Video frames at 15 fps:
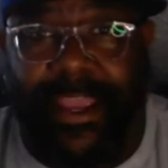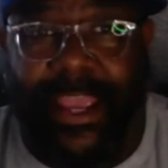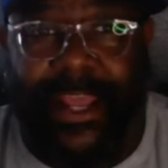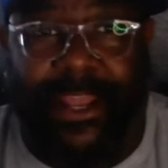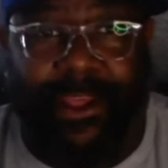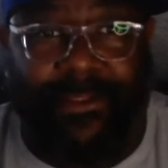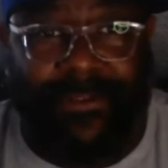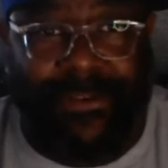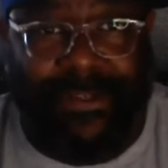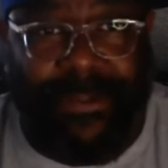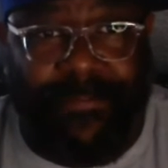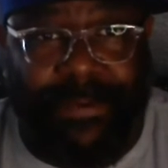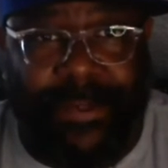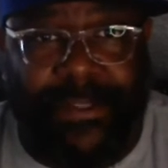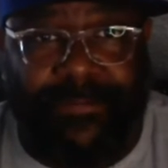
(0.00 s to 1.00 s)
and the University
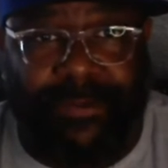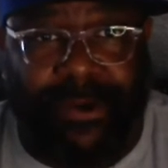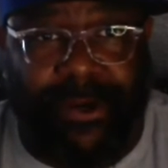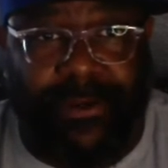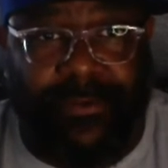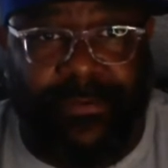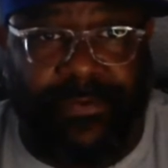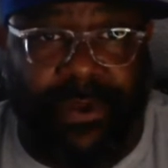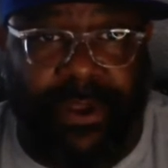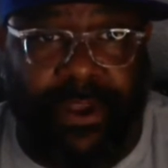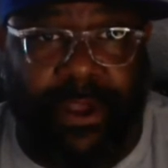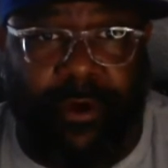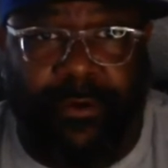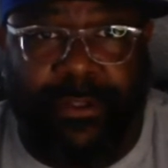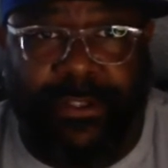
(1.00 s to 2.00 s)
of Pittsburgh was one of
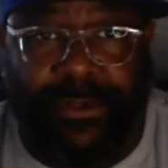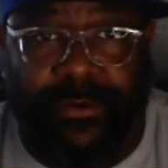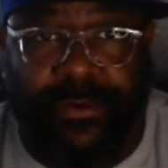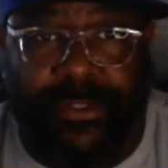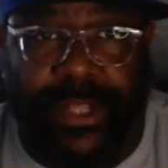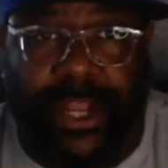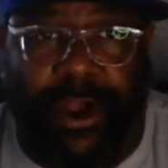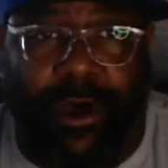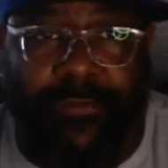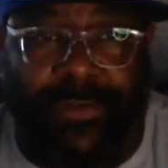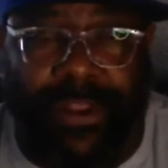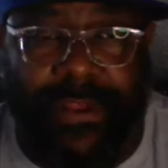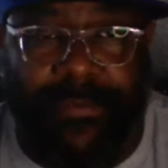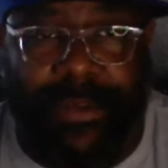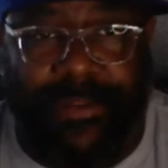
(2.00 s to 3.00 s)
the only schools that
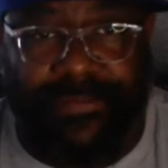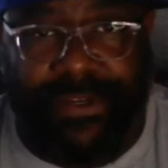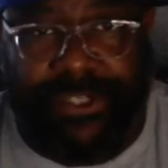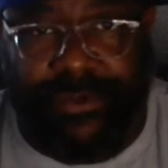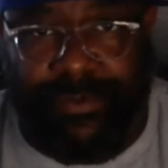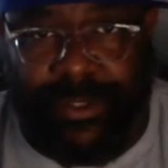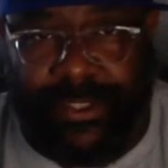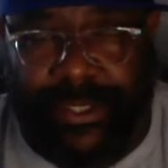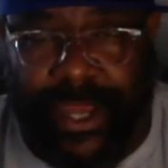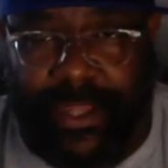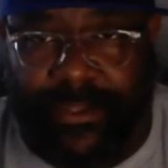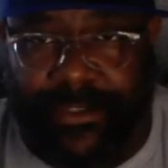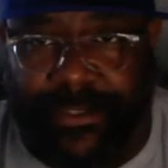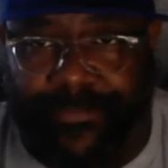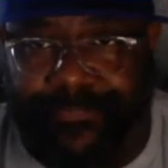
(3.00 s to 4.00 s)
offered him a Division I scholarship.